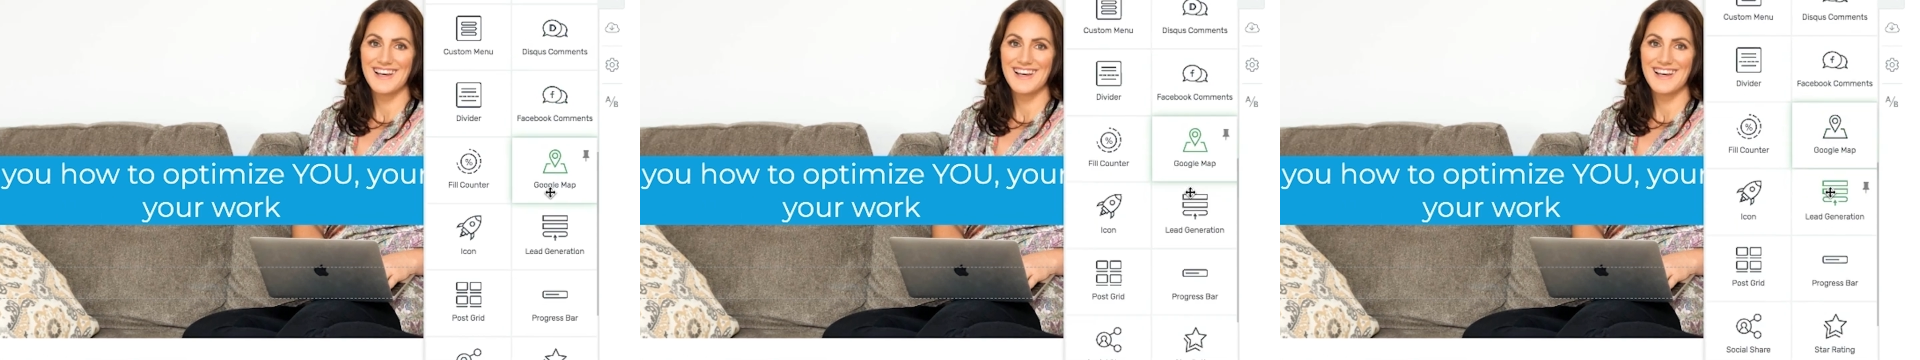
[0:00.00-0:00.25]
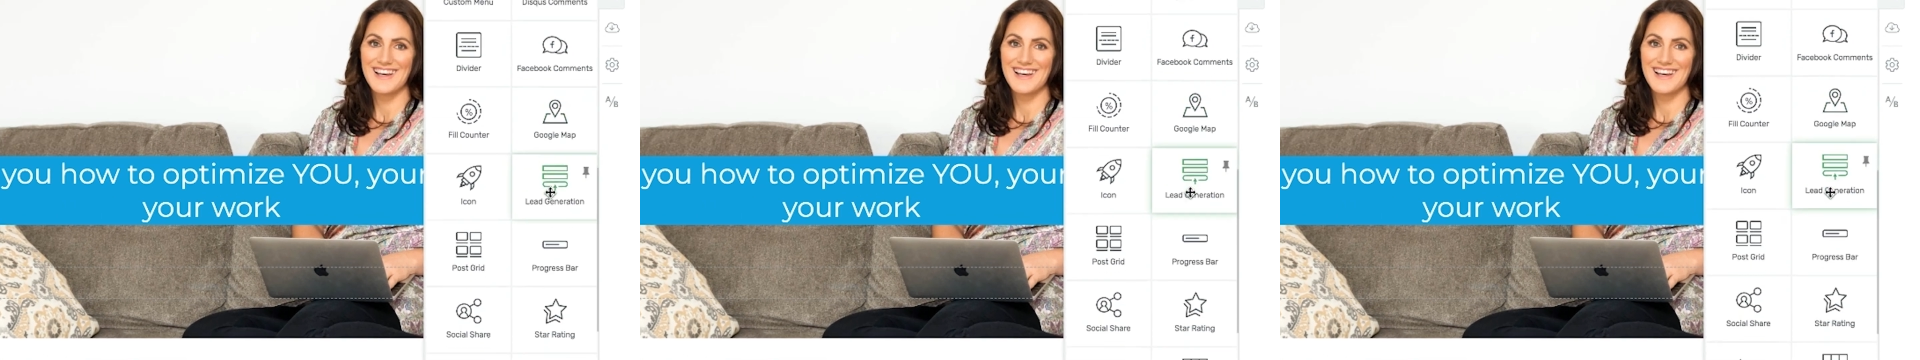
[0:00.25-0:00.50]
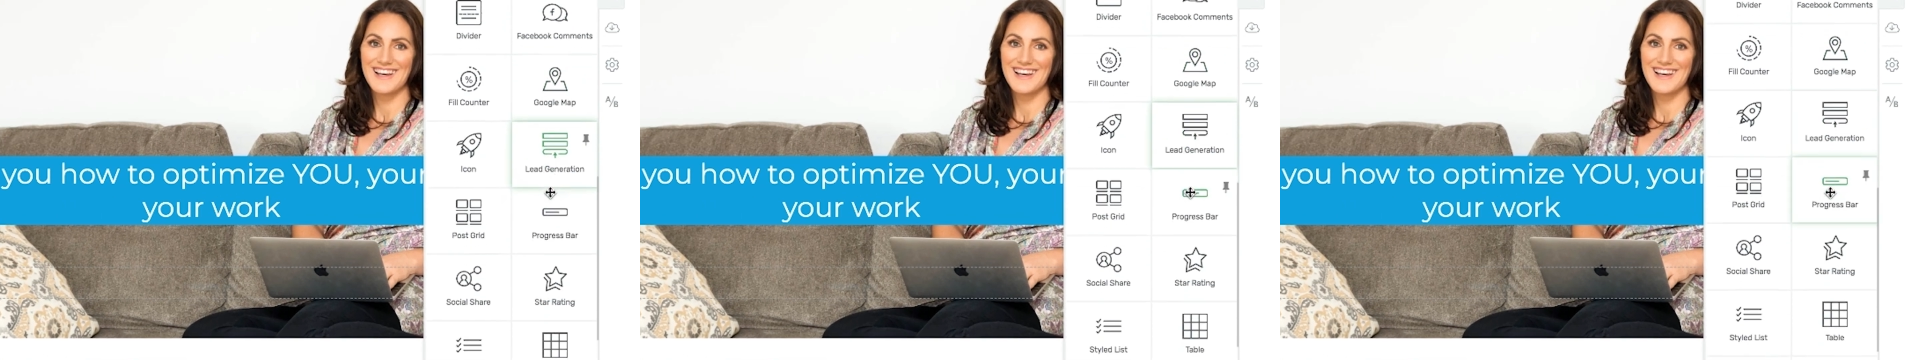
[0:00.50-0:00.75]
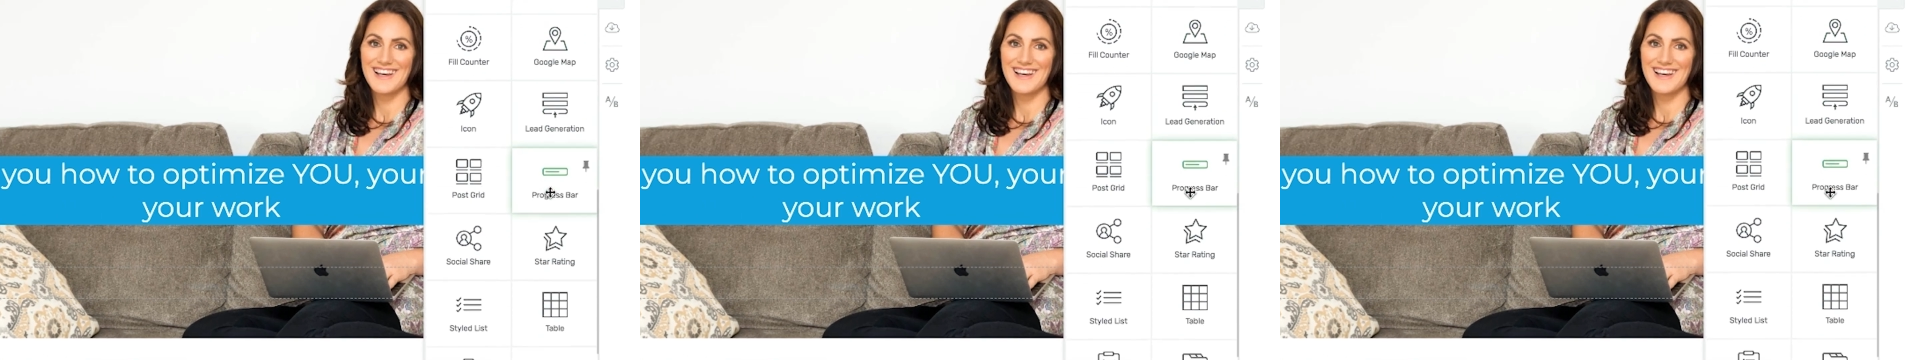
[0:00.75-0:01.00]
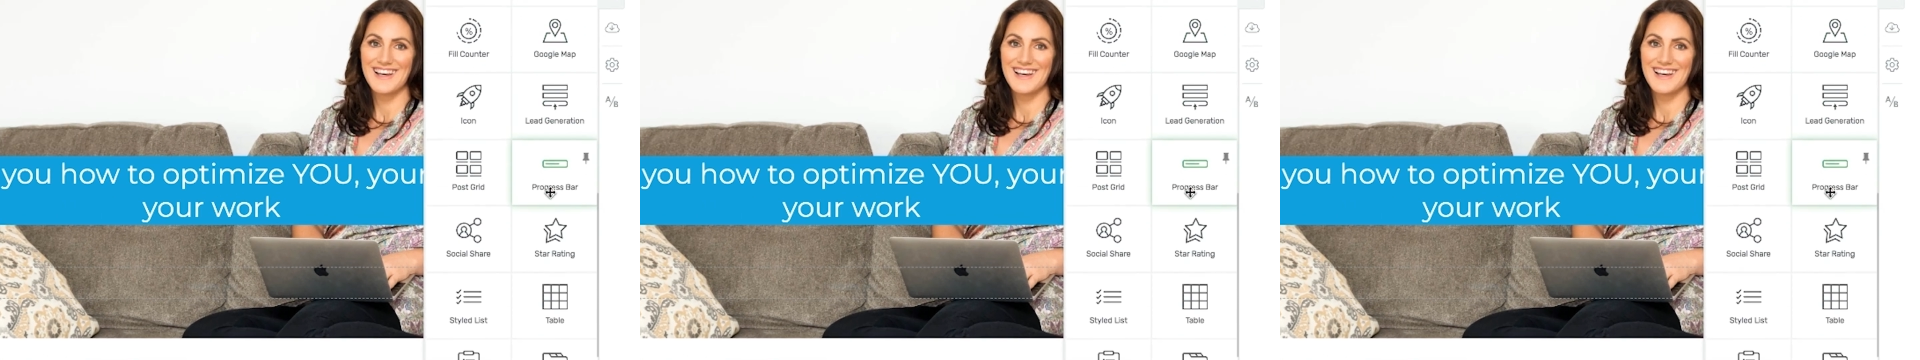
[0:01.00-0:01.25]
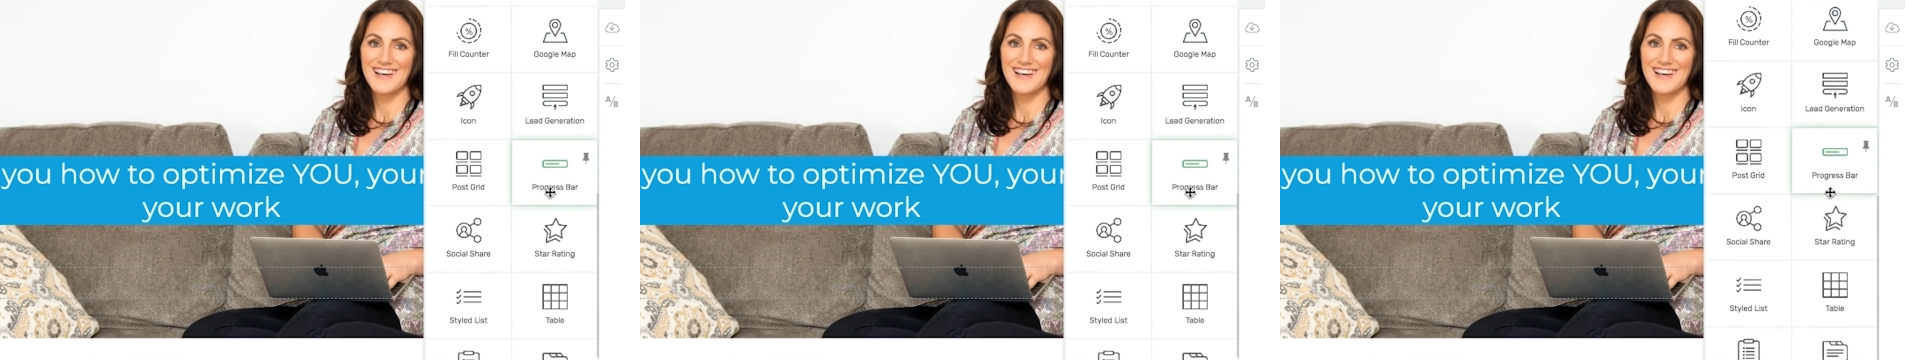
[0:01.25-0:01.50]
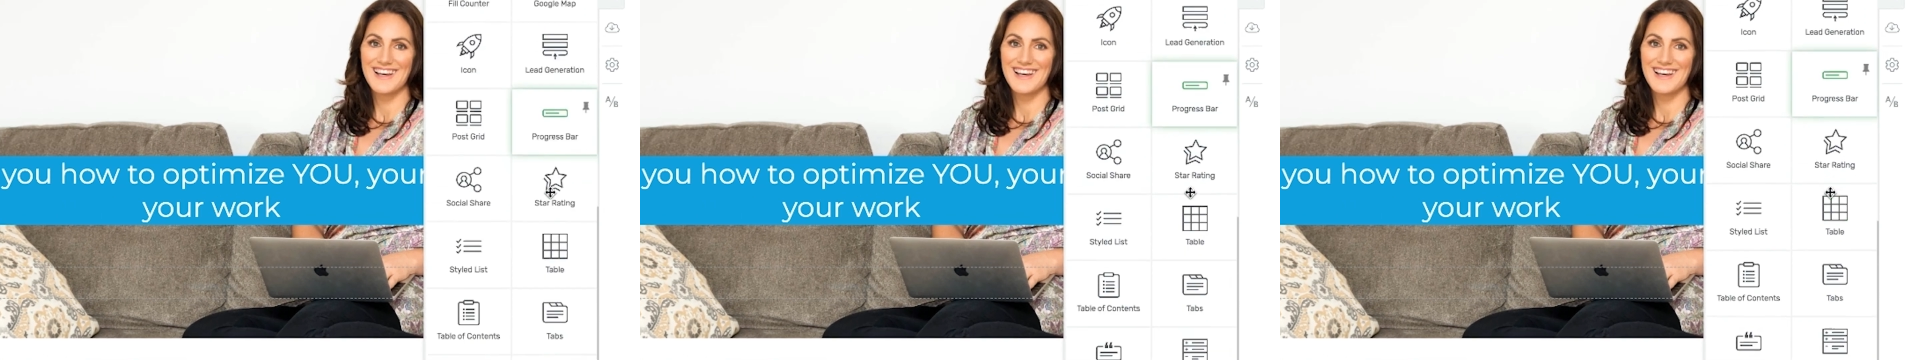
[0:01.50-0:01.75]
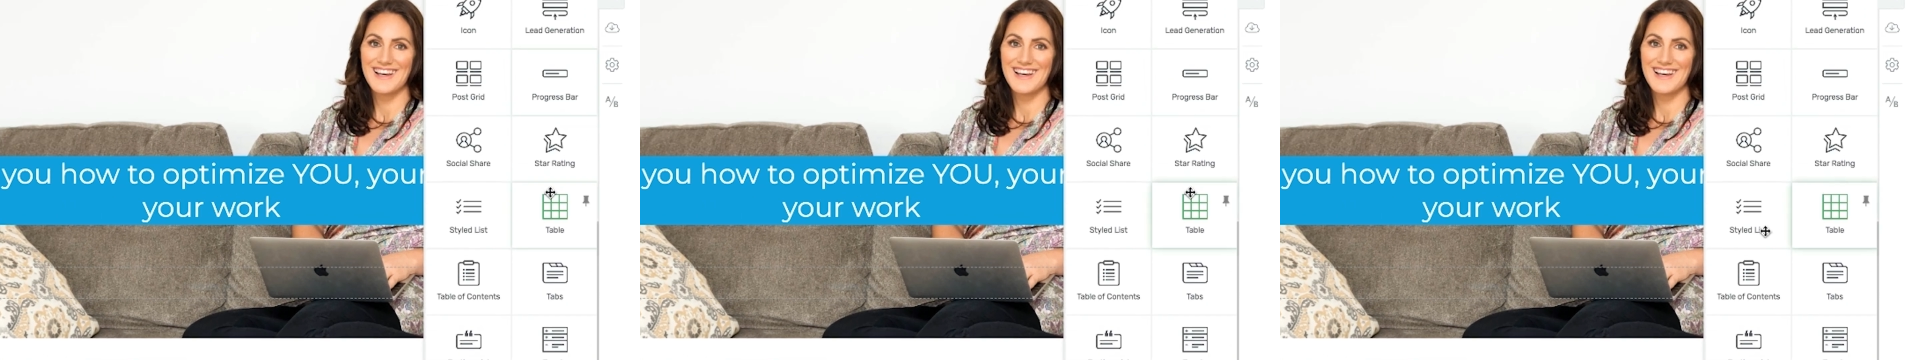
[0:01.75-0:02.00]

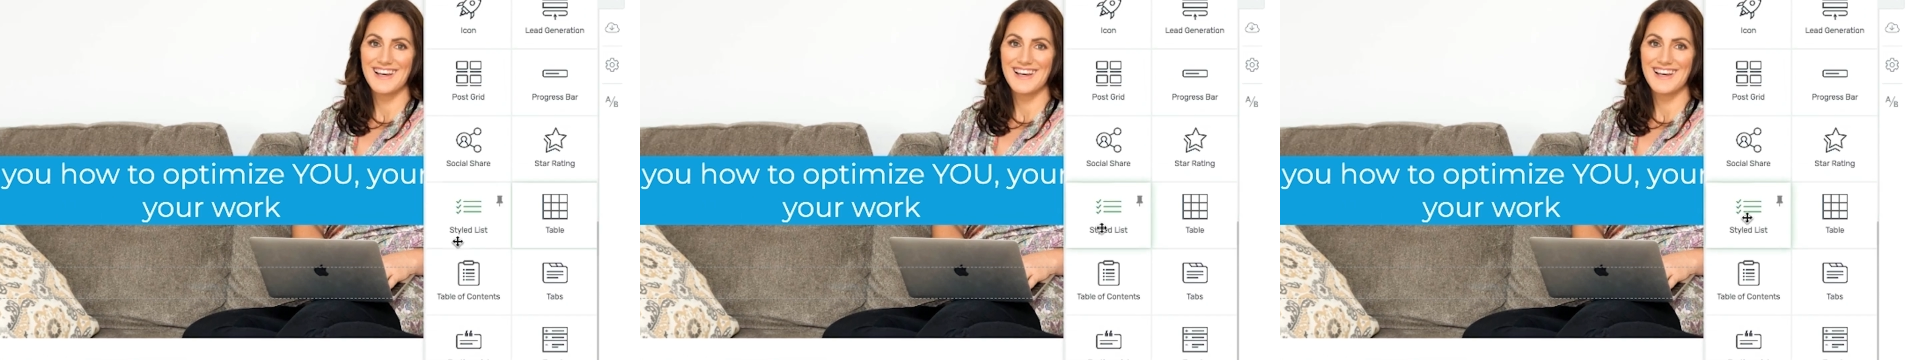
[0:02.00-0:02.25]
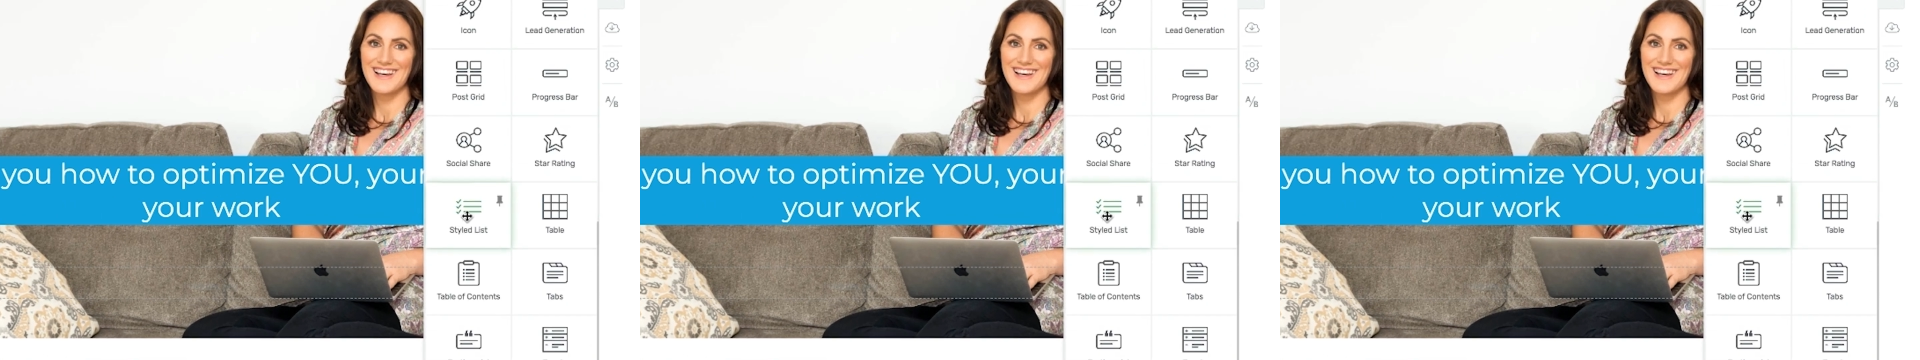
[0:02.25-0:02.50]
(no one is talking)